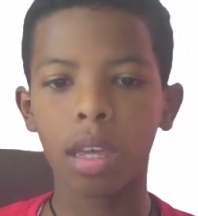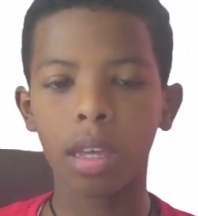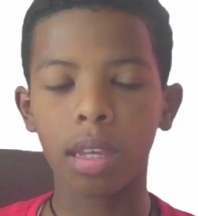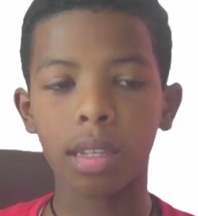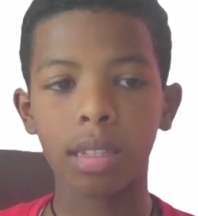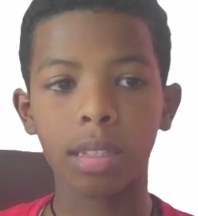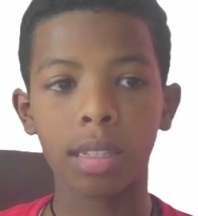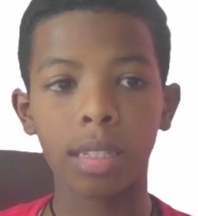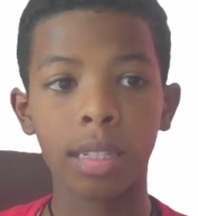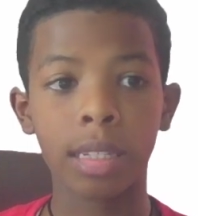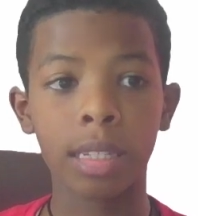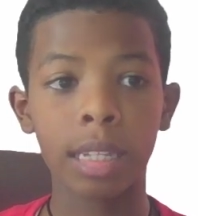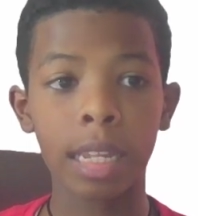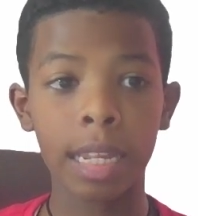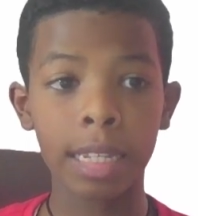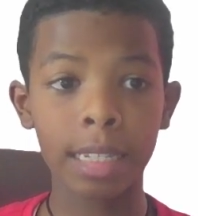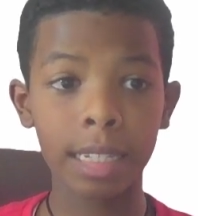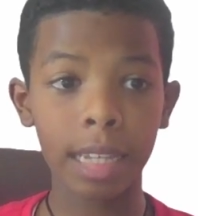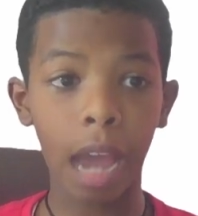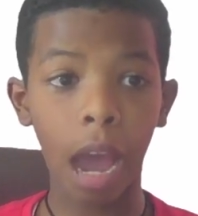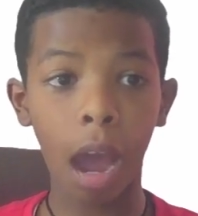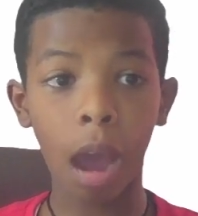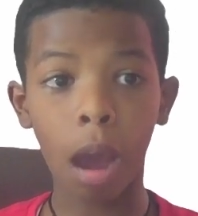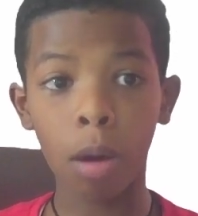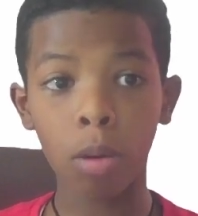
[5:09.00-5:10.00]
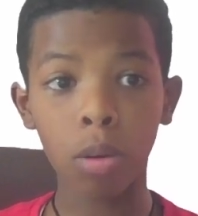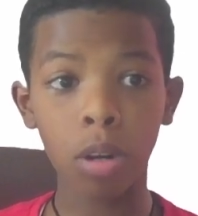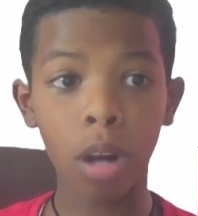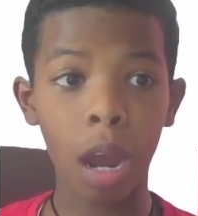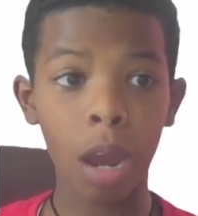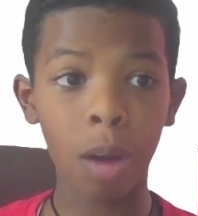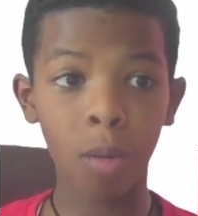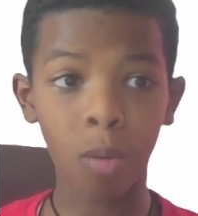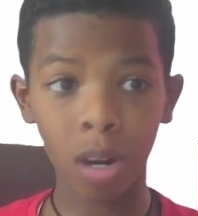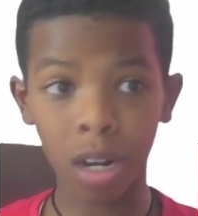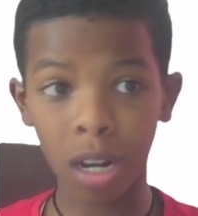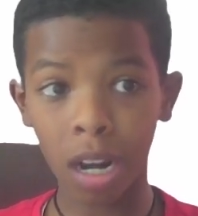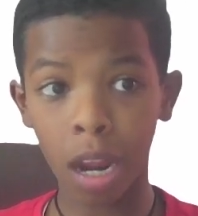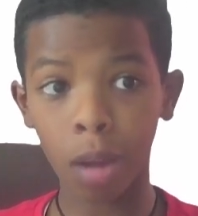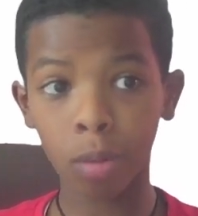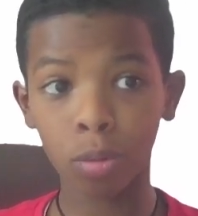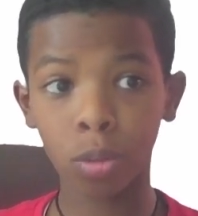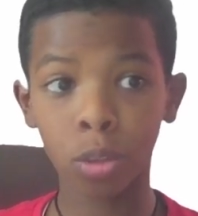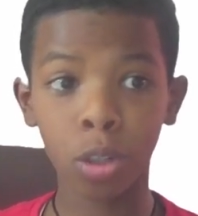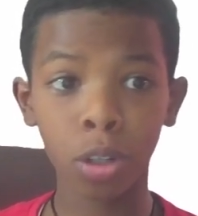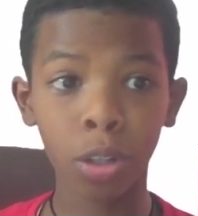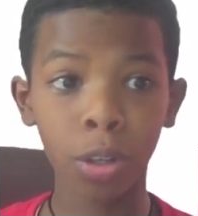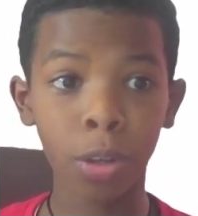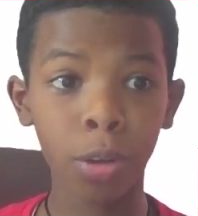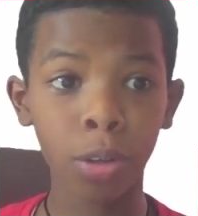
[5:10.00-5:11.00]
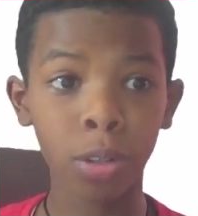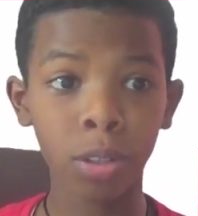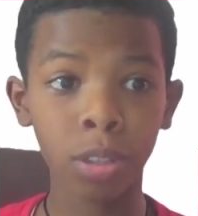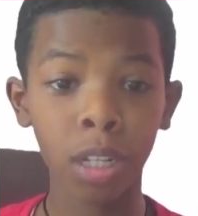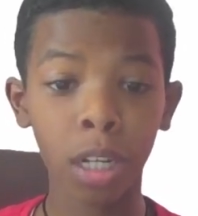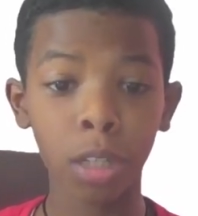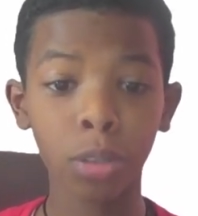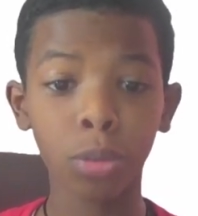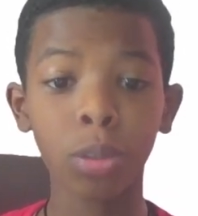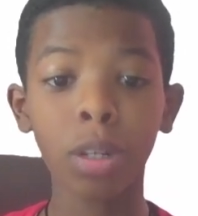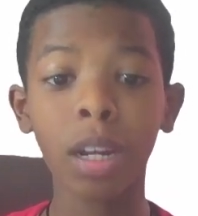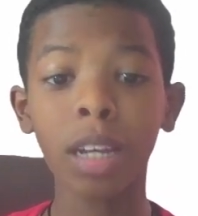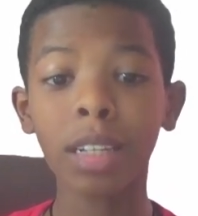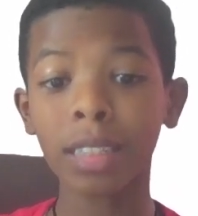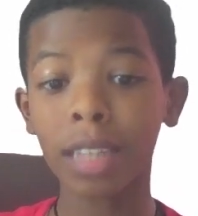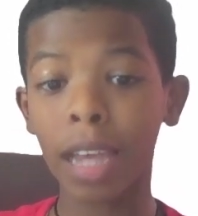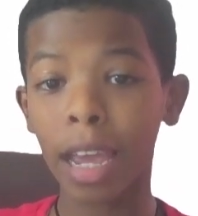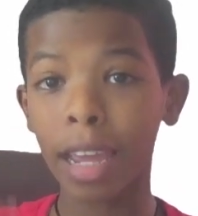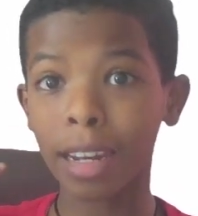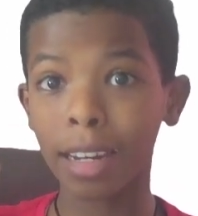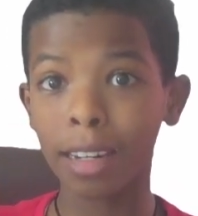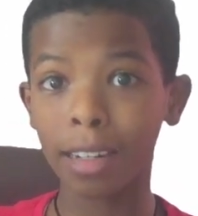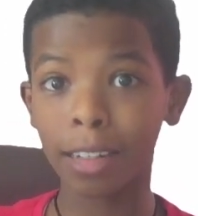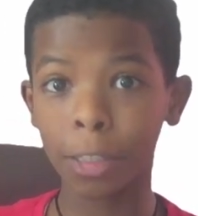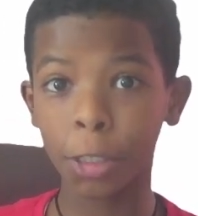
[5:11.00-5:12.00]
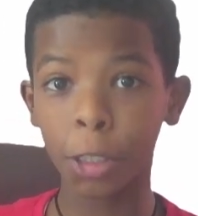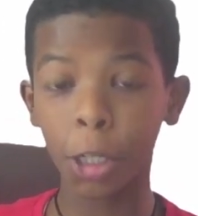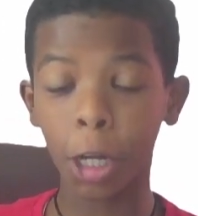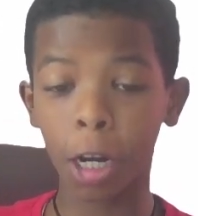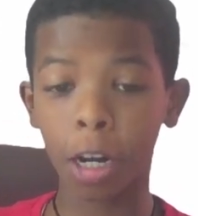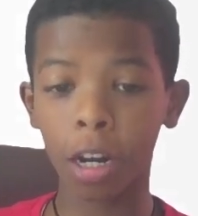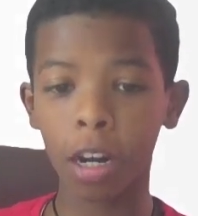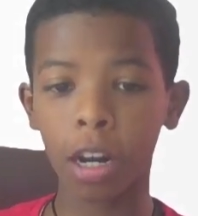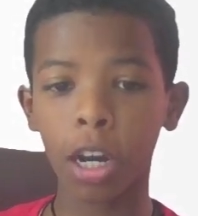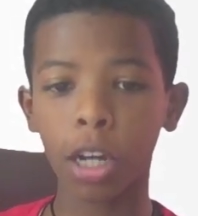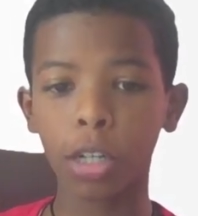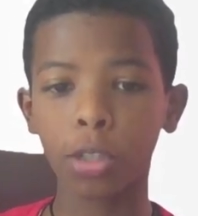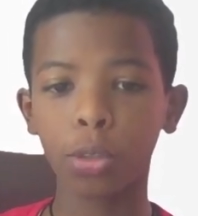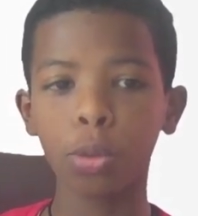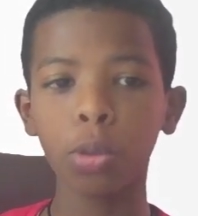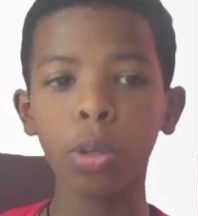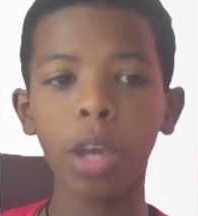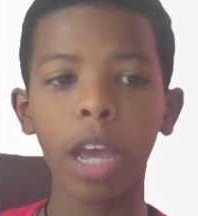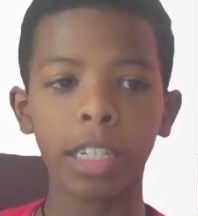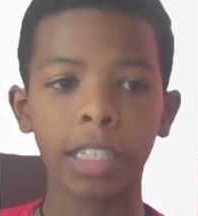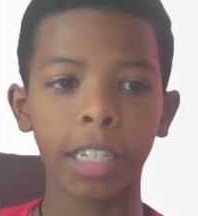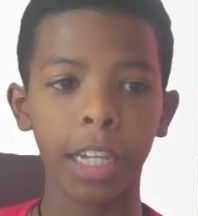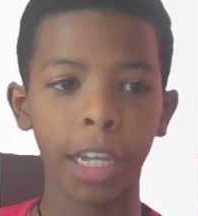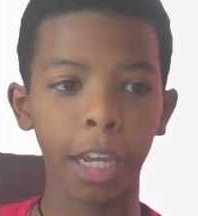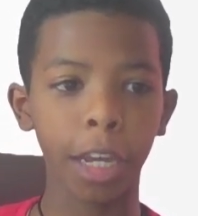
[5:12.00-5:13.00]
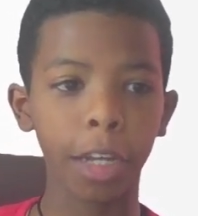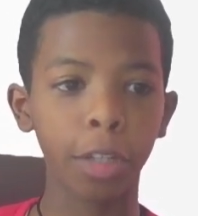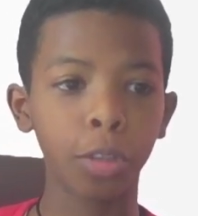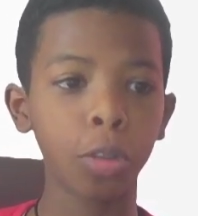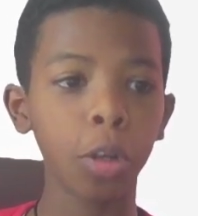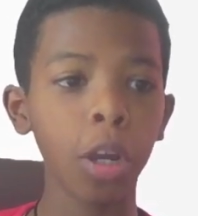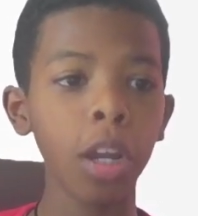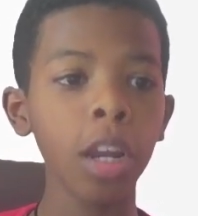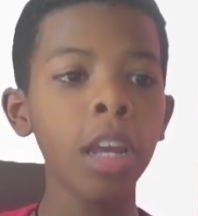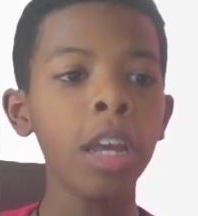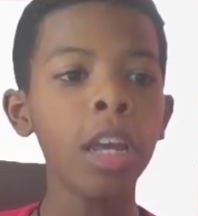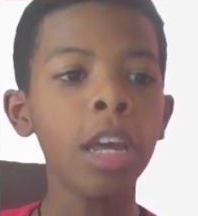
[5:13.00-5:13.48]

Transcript: Slazy Aun, woda Outlook use that one. Sign in and Daragatu, as I actual.